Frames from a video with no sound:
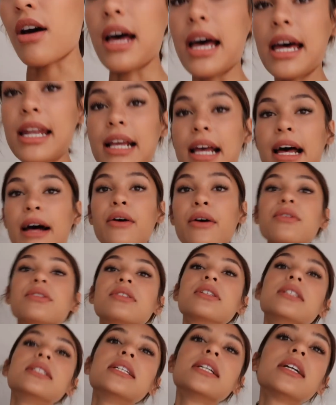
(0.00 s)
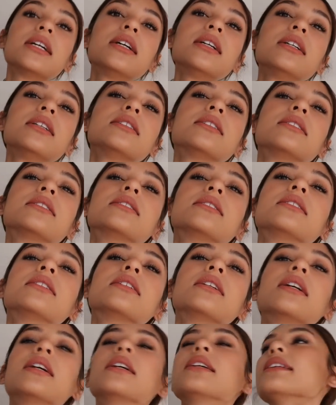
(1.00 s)
are heading out to dinner
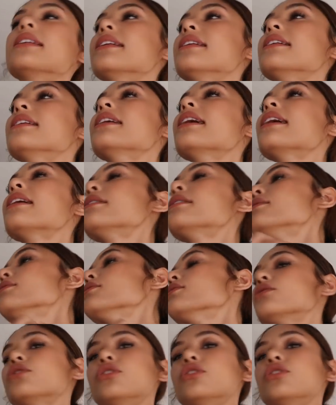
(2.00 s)
now,